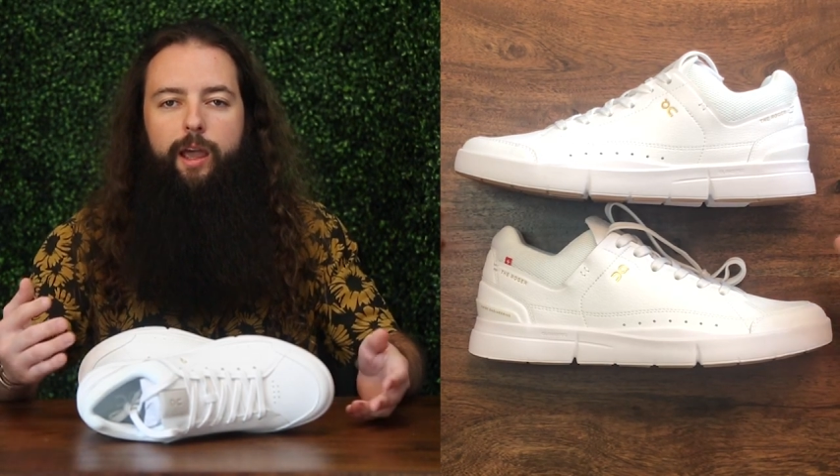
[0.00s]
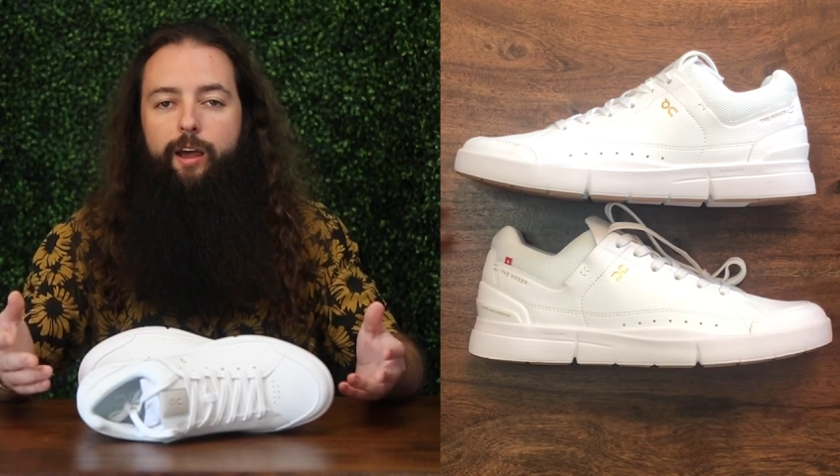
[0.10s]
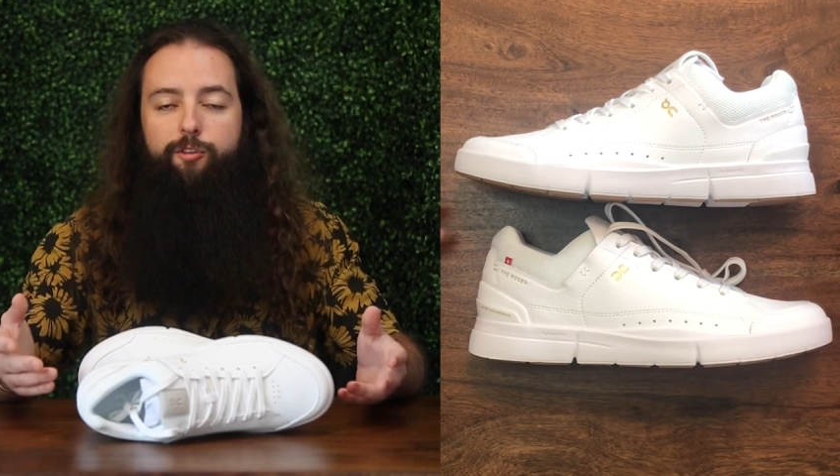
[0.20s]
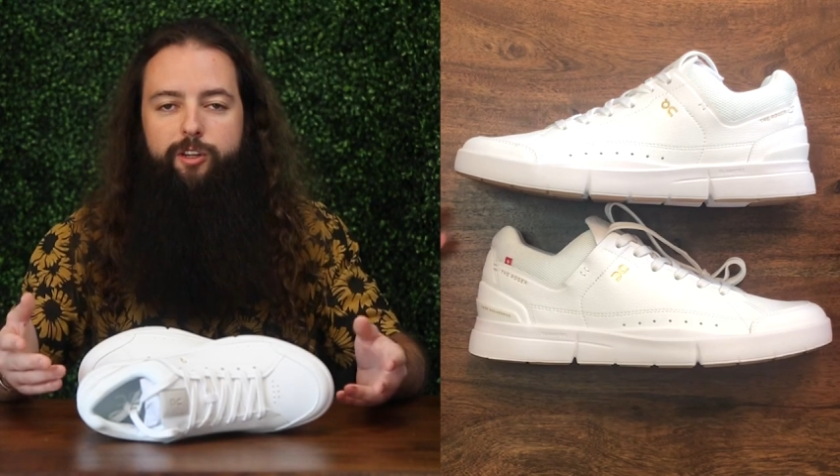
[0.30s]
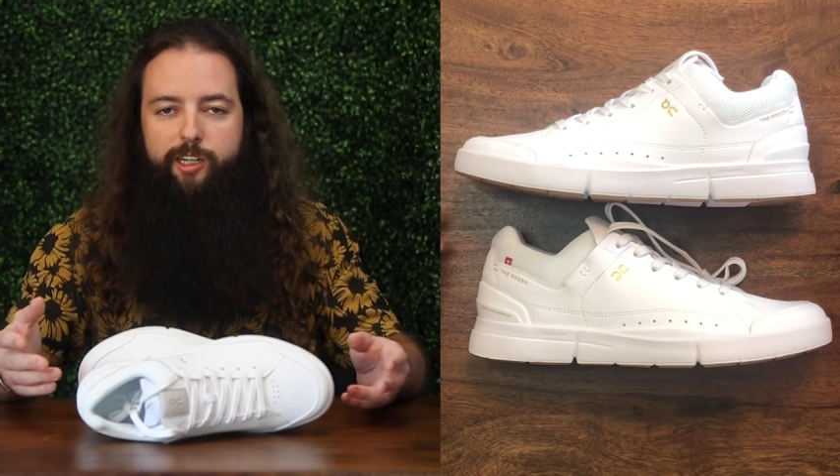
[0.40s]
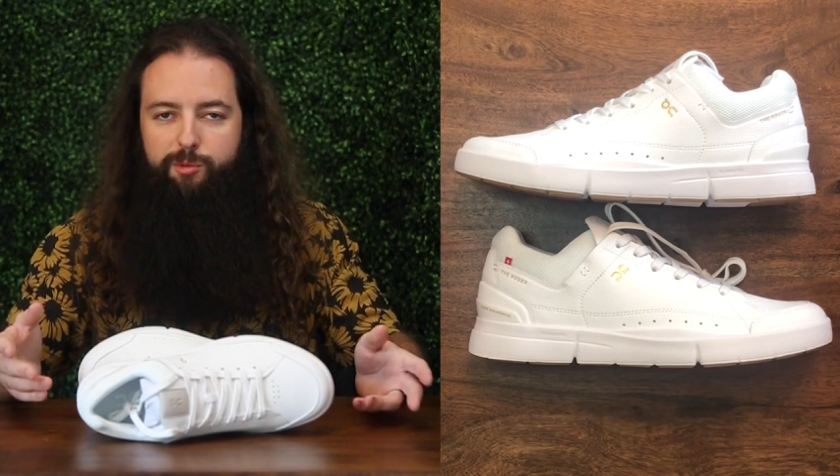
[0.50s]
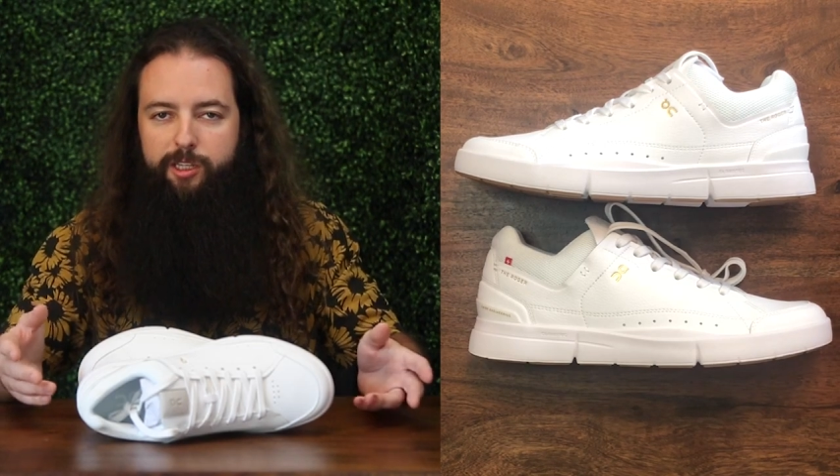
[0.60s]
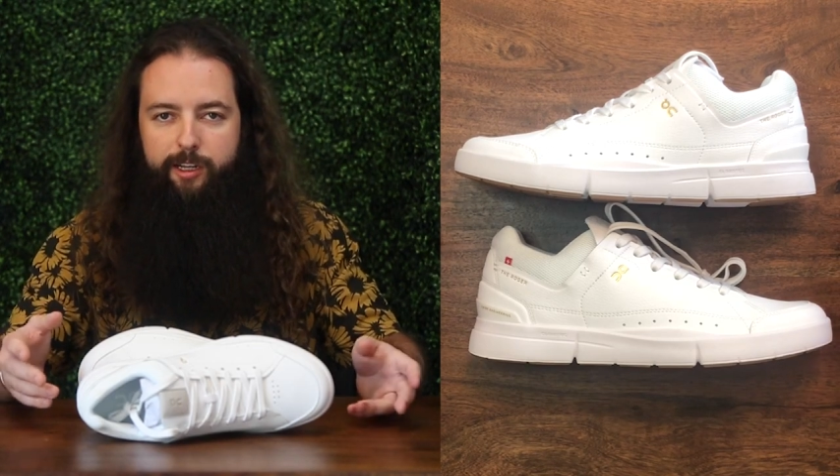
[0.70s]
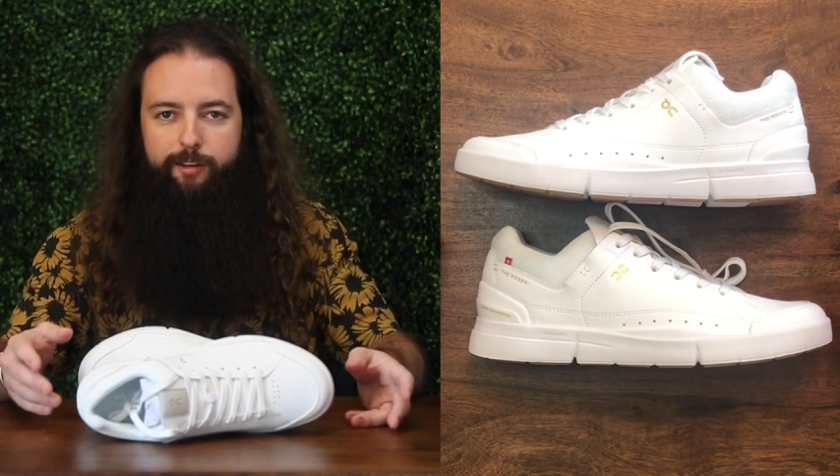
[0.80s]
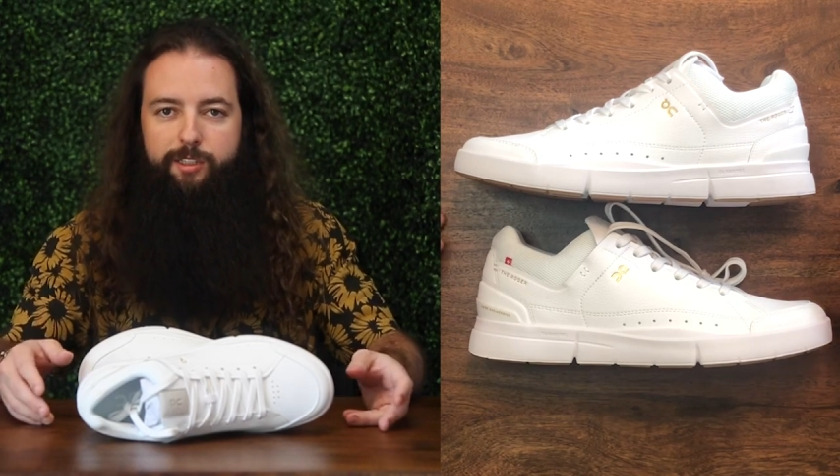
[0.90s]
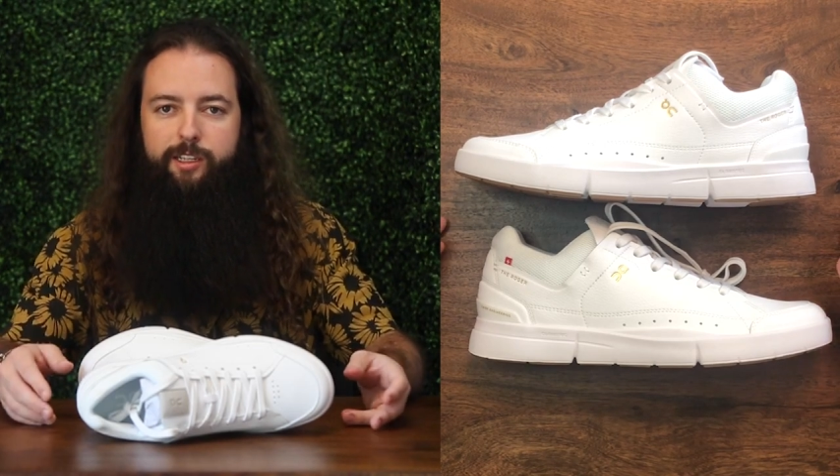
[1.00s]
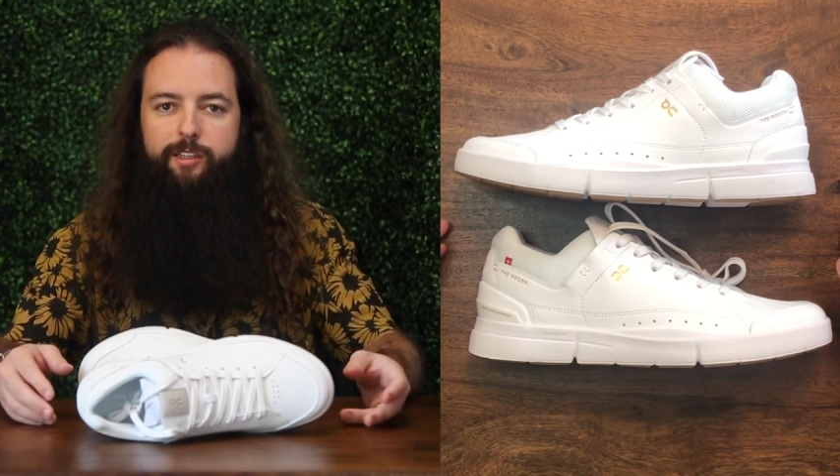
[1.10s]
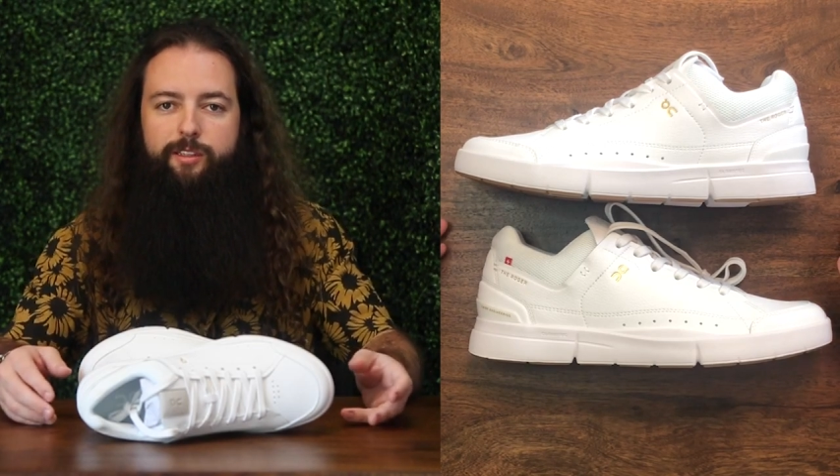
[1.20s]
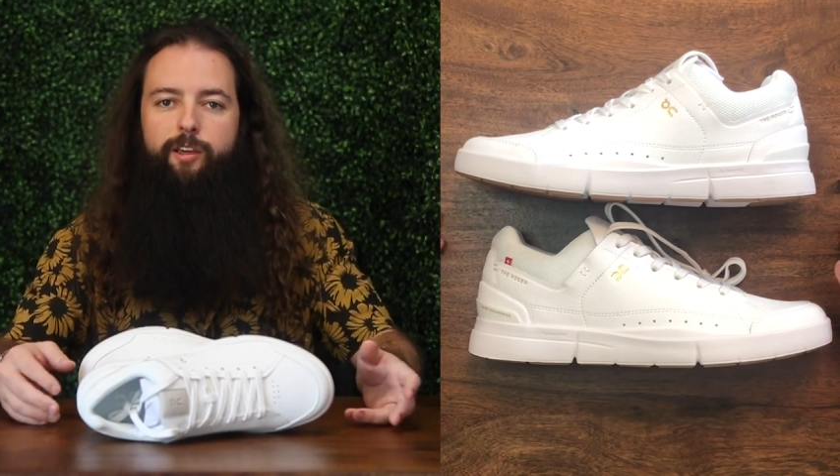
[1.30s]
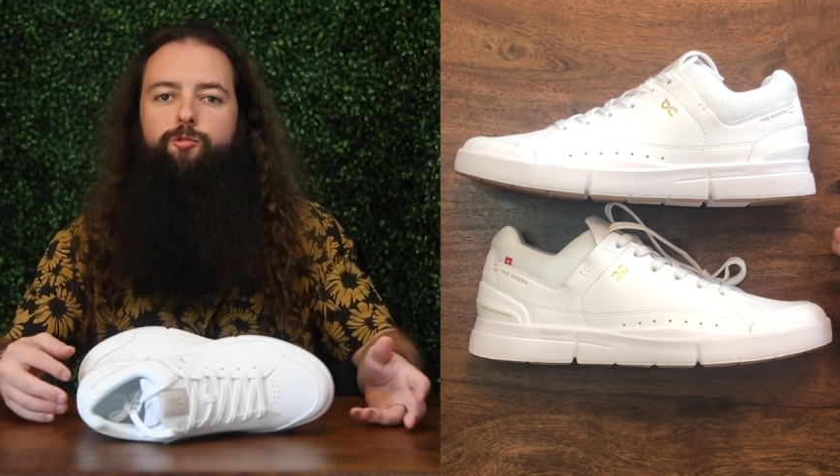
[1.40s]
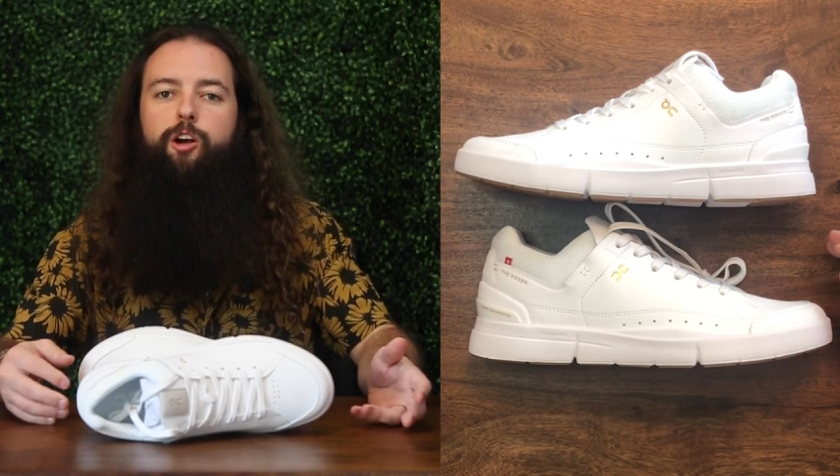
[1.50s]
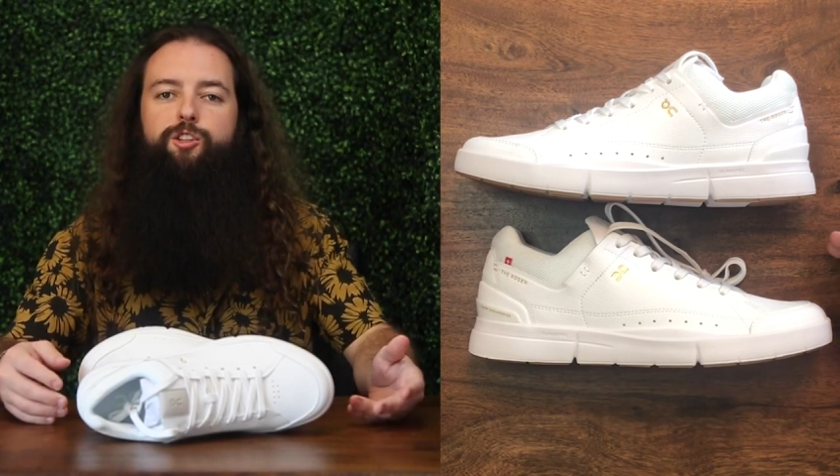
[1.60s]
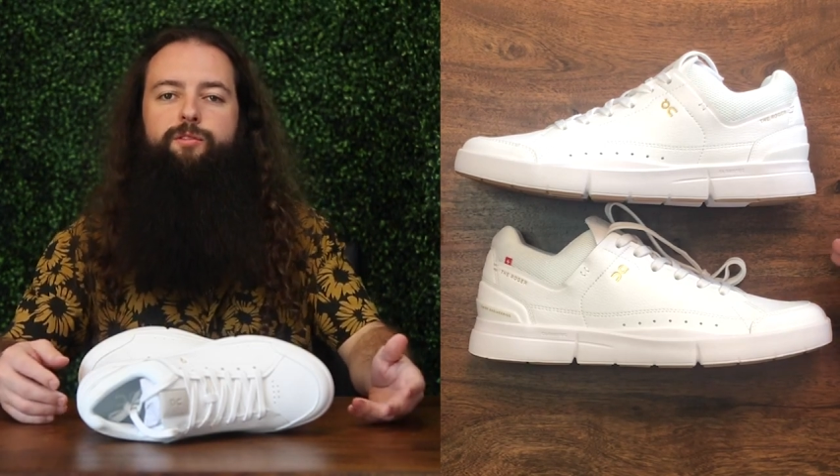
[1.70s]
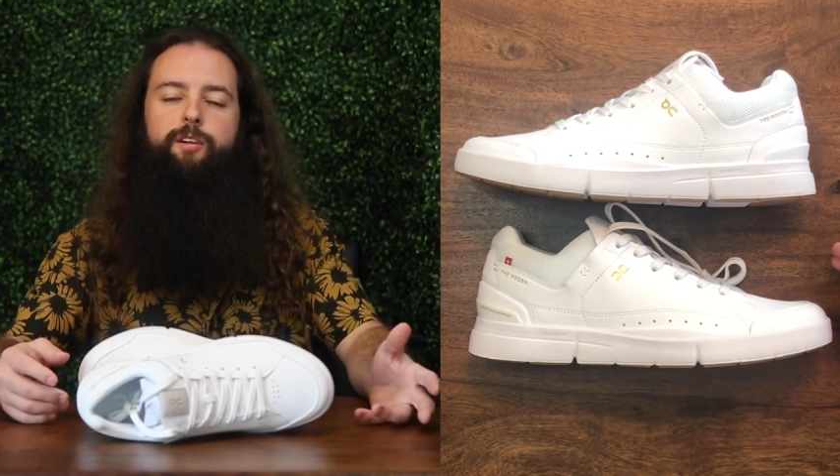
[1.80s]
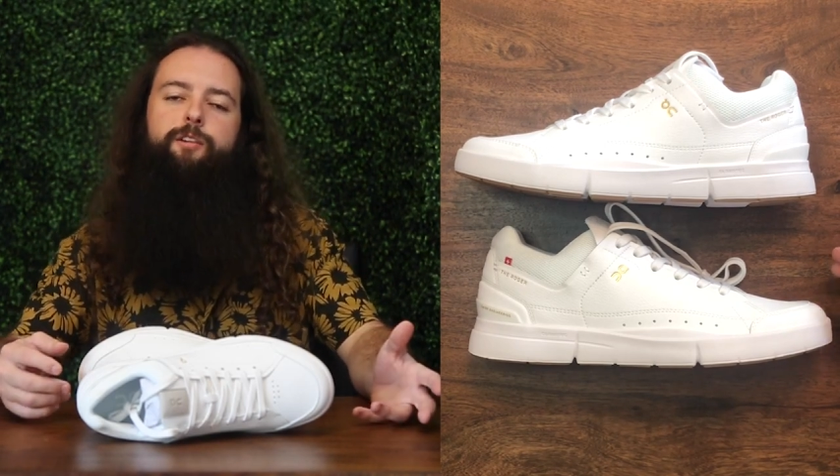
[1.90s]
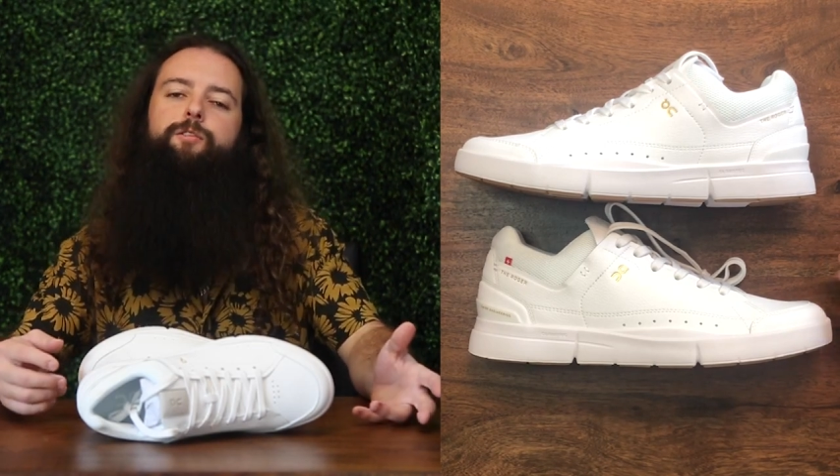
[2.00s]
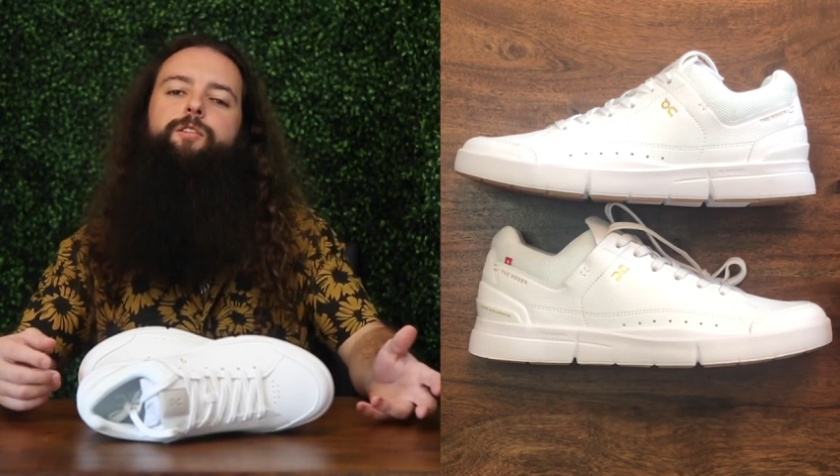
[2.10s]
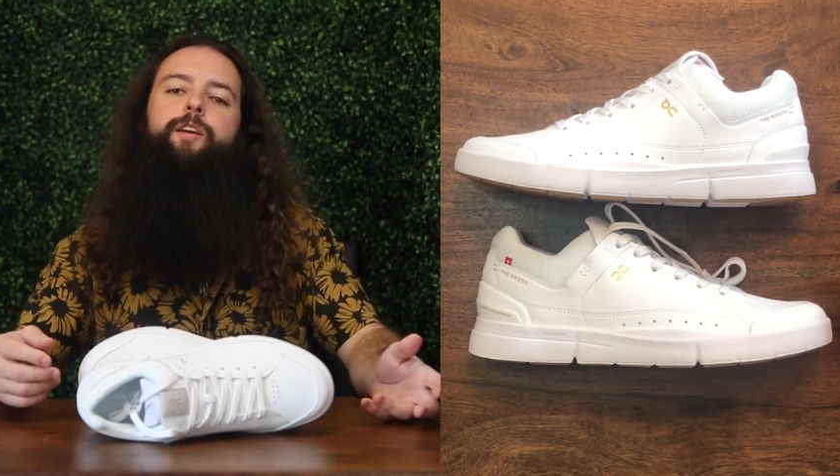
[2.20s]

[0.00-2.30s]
advertisement that I've seen is like Roger Federer,